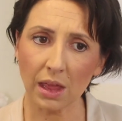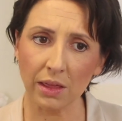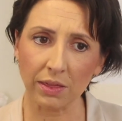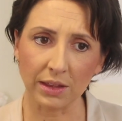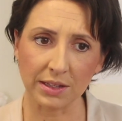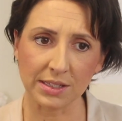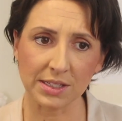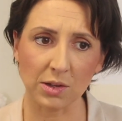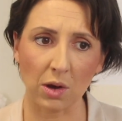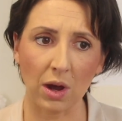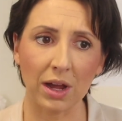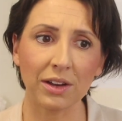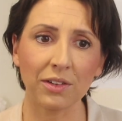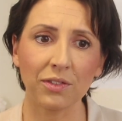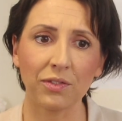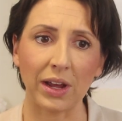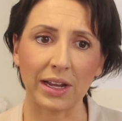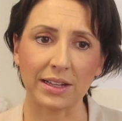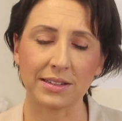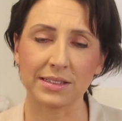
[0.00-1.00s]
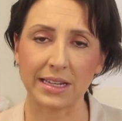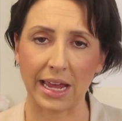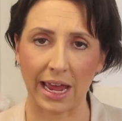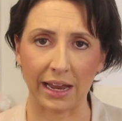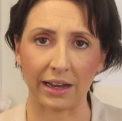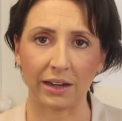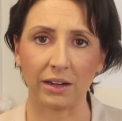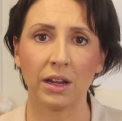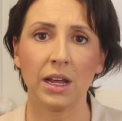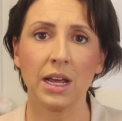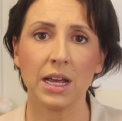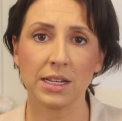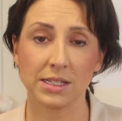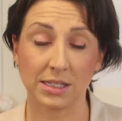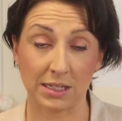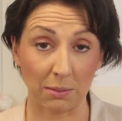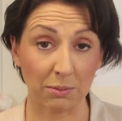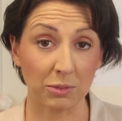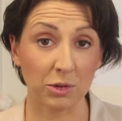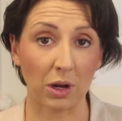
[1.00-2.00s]
the side effects can
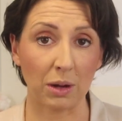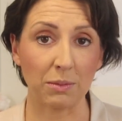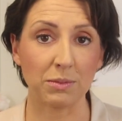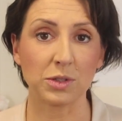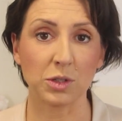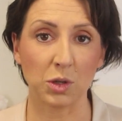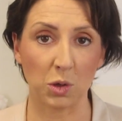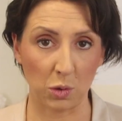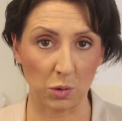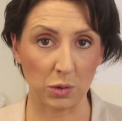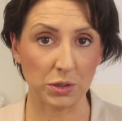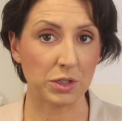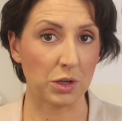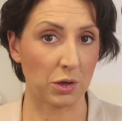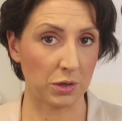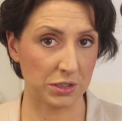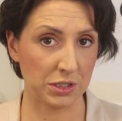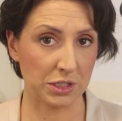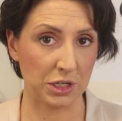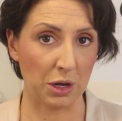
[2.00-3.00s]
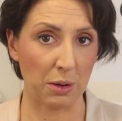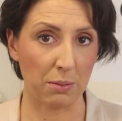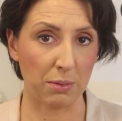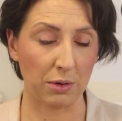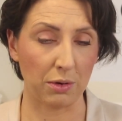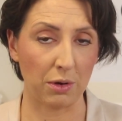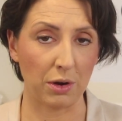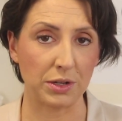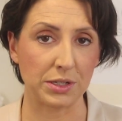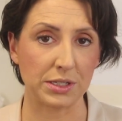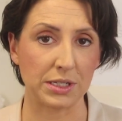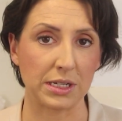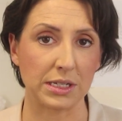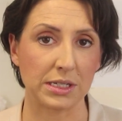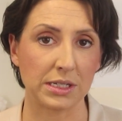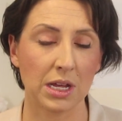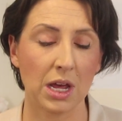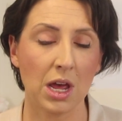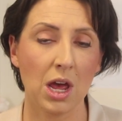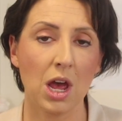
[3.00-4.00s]
sometimes cause
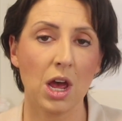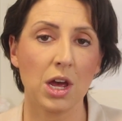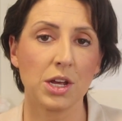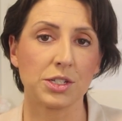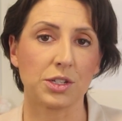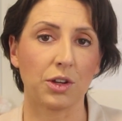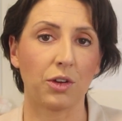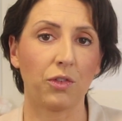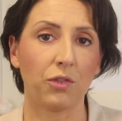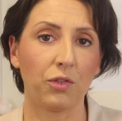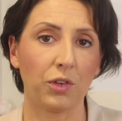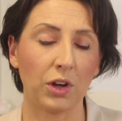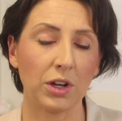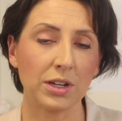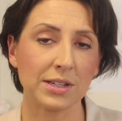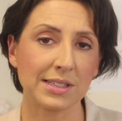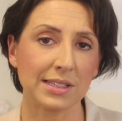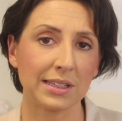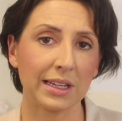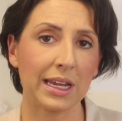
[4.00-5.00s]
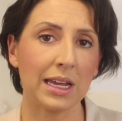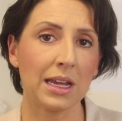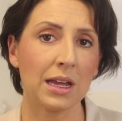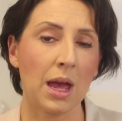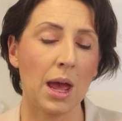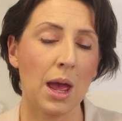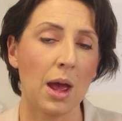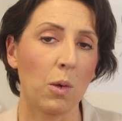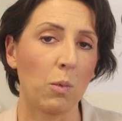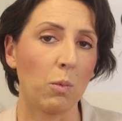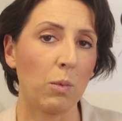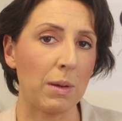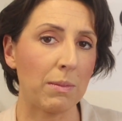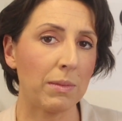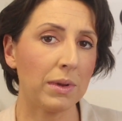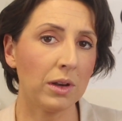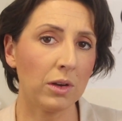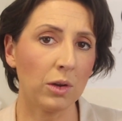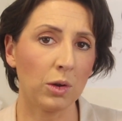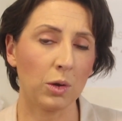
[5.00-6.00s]
osteoporosis. So firstly,
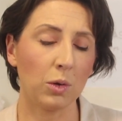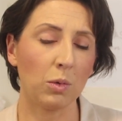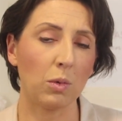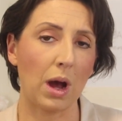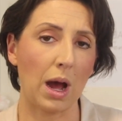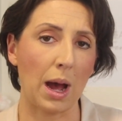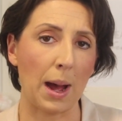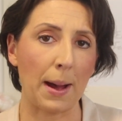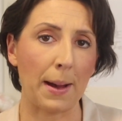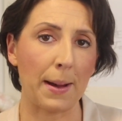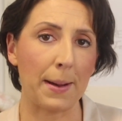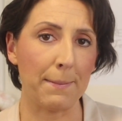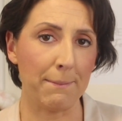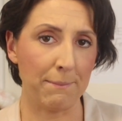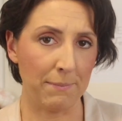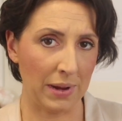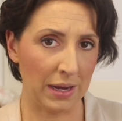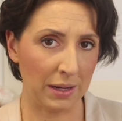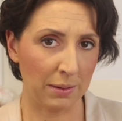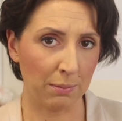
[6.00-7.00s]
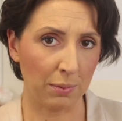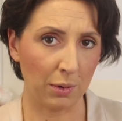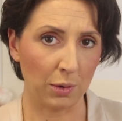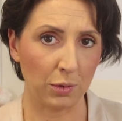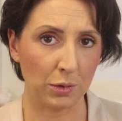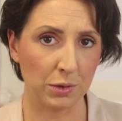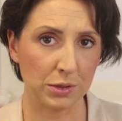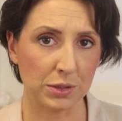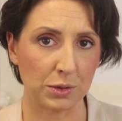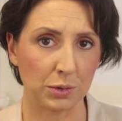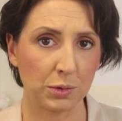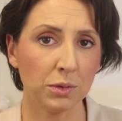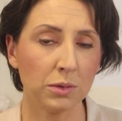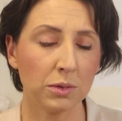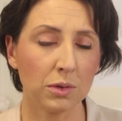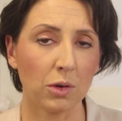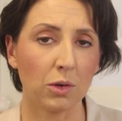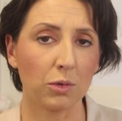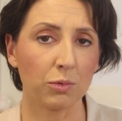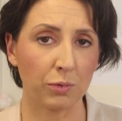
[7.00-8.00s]
women who are
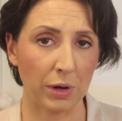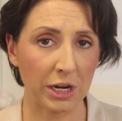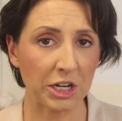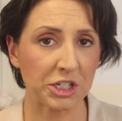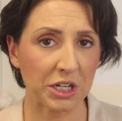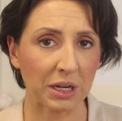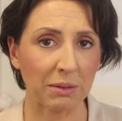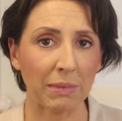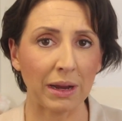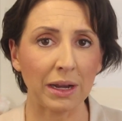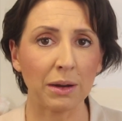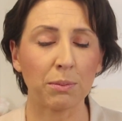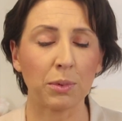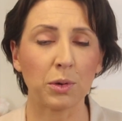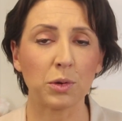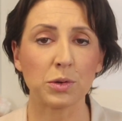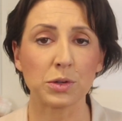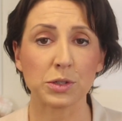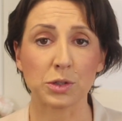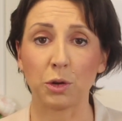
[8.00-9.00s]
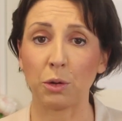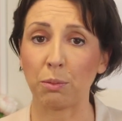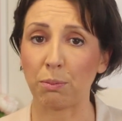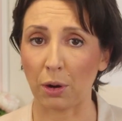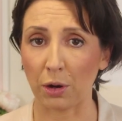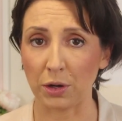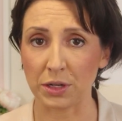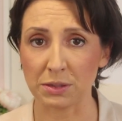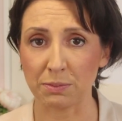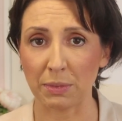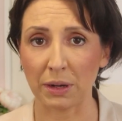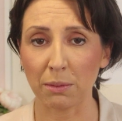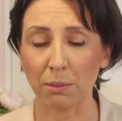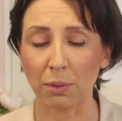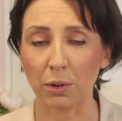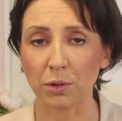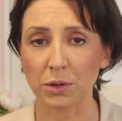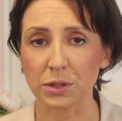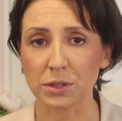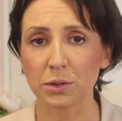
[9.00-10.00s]
menopausal, reaching menopause or
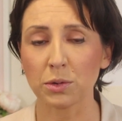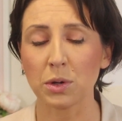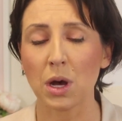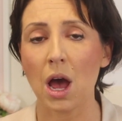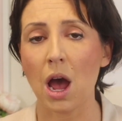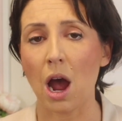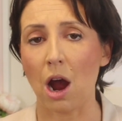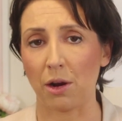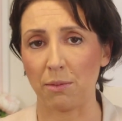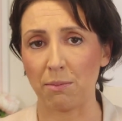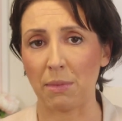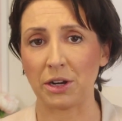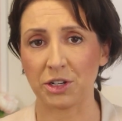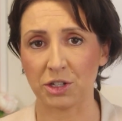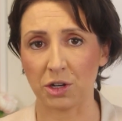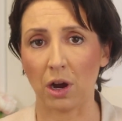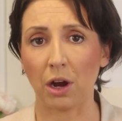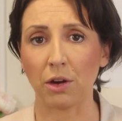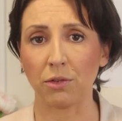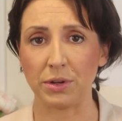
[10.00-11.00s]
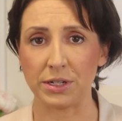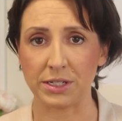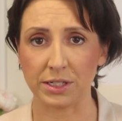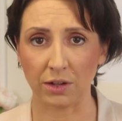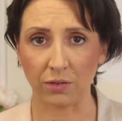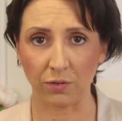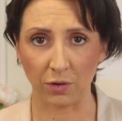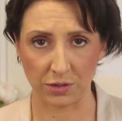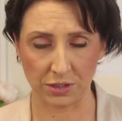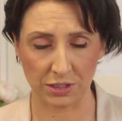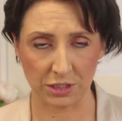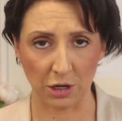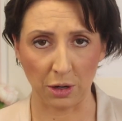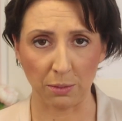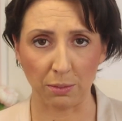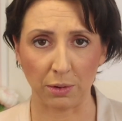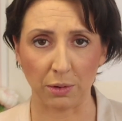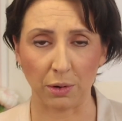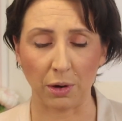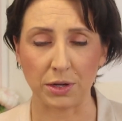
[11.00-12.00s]
postmenopausal, are at much higher risk of
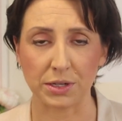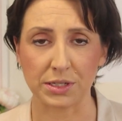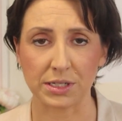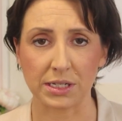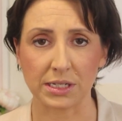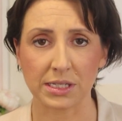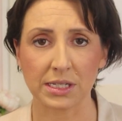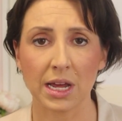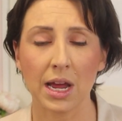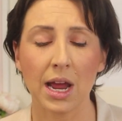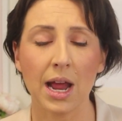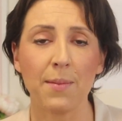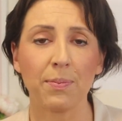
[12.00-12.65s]
osteoporosis.